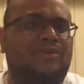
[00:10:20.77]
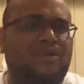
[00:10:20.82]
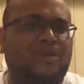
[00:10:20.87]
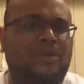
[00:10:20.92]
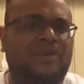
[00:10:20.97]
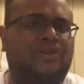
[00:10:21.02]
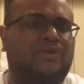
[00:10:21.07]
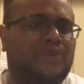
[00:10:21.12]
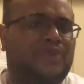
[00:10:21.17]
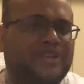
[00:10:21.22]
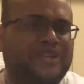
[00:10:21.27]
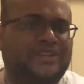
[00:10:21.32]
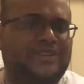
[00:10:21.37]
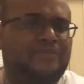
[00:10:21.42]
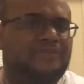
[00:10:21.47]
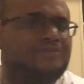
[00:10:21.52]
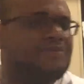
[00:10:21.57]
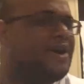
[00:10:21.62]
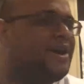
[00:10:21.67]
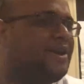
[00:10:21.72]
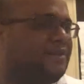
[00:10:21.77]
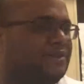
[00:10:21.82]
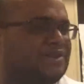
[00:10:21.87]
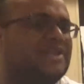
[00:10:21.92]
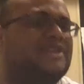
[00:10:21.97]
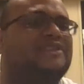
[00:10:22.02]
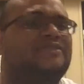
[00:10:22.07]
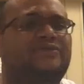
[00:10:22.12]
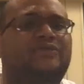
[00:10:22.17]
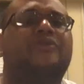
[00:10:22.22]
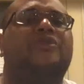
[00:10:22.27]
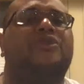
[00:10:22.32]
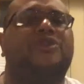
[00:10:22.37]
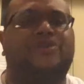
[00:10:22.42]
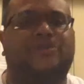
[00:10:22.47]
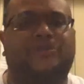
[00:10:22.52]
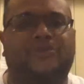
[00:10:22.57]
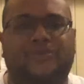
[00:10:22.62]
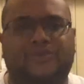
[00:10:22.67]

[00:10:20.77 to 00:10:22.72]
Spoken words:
They will increase the penalties for